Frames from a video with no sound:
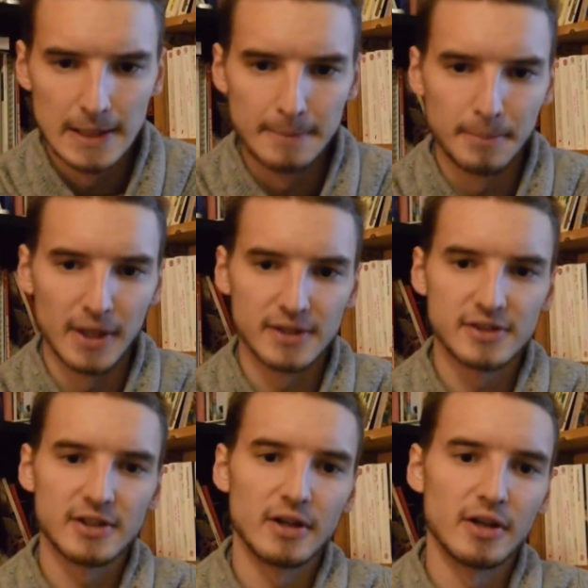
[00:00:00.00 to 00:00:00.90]

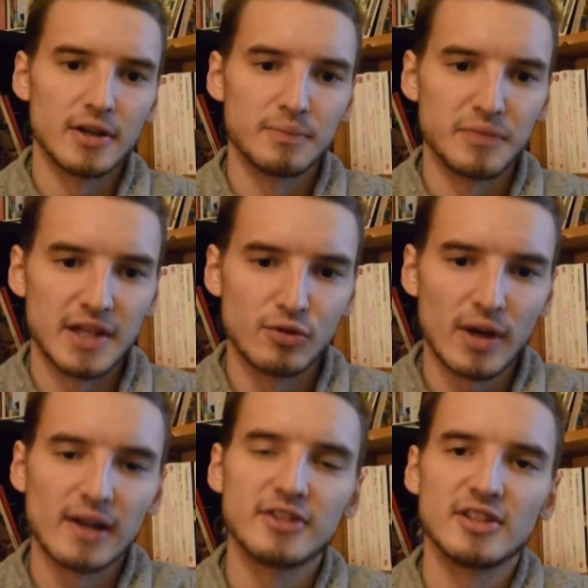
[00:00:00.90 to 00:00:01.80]
But in
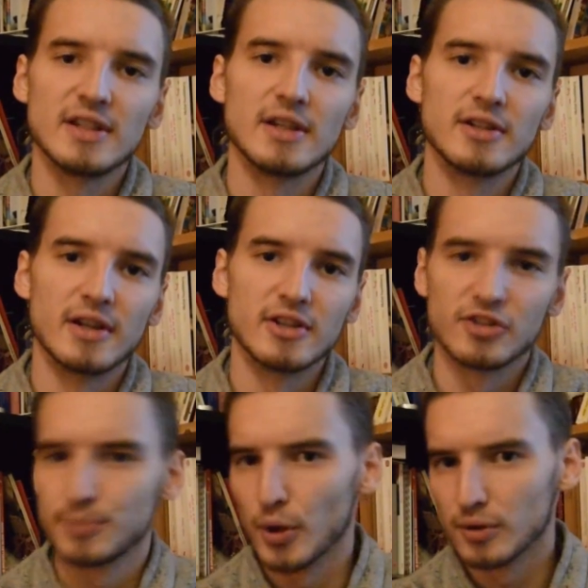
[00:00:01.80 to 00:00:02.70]
reality, in
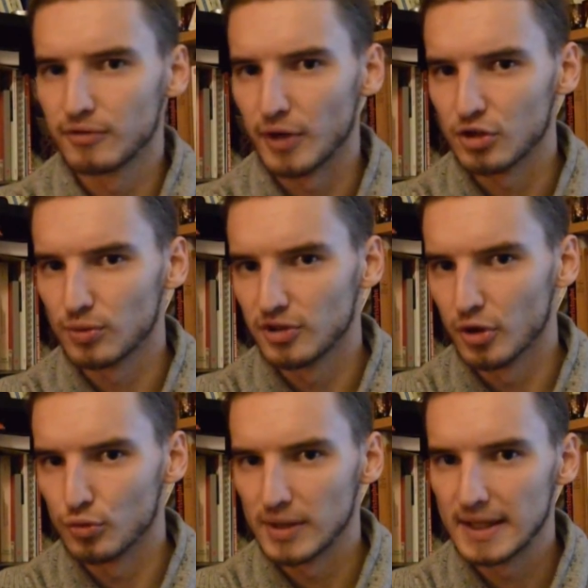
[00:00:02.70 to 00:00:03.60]
spoken French, we
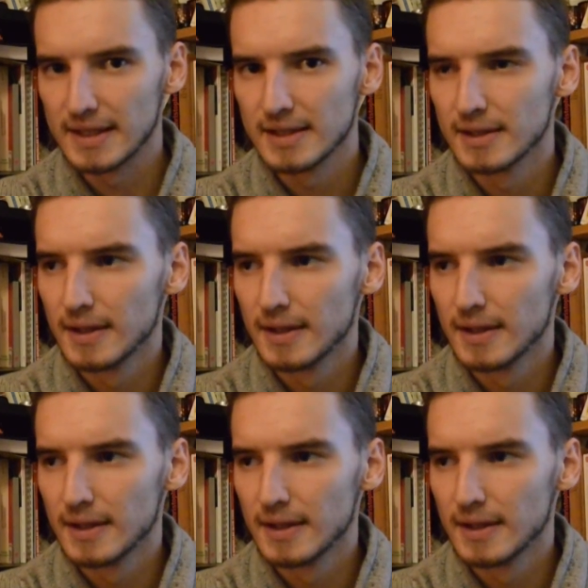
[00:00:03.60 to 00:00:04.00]
don't really.